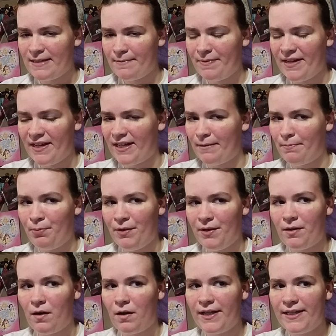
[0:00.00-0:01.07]
something got put
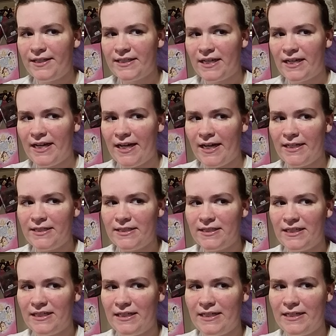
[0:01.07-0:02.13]
on it and
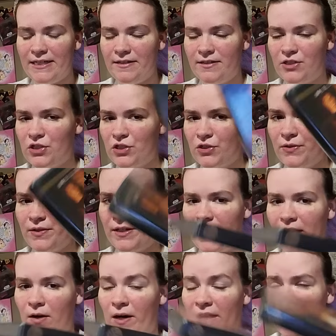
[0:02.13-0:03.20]
it screwed it
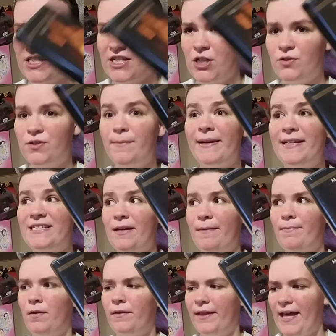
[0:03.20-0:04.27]
up, or actually no, somebody
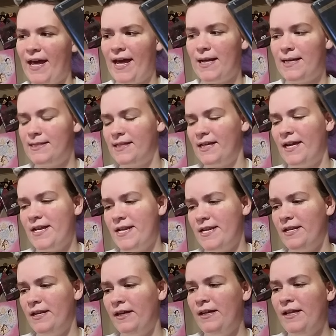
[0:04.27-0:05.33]
stepped on the case
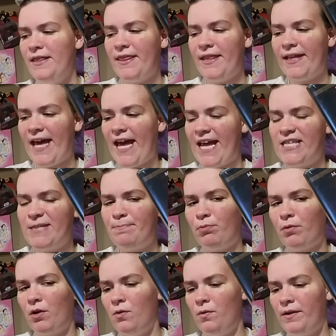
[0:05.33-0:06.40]
and the case
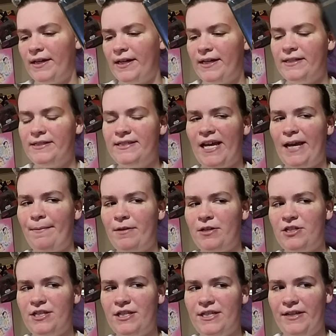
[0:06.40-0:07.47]
broke and
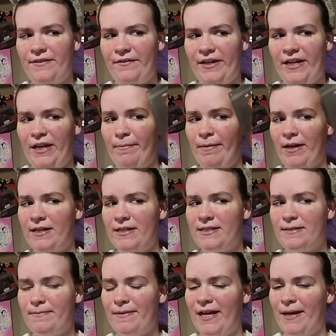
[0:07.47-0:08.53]
damaged the DVD because
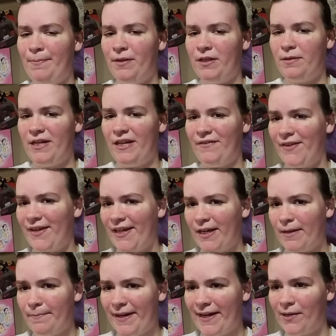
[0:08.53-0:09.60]
somebody put the DVD
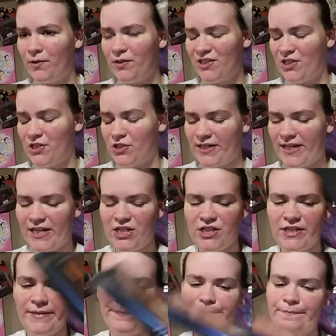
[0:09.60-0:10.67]
in backwards and
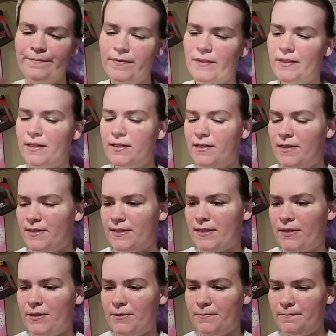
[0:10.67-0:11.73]
scratched it.
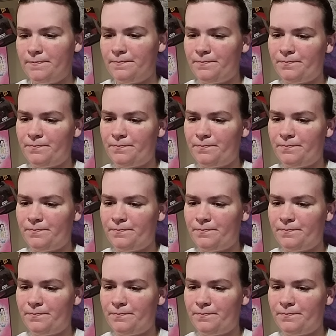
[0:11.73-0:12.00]
So,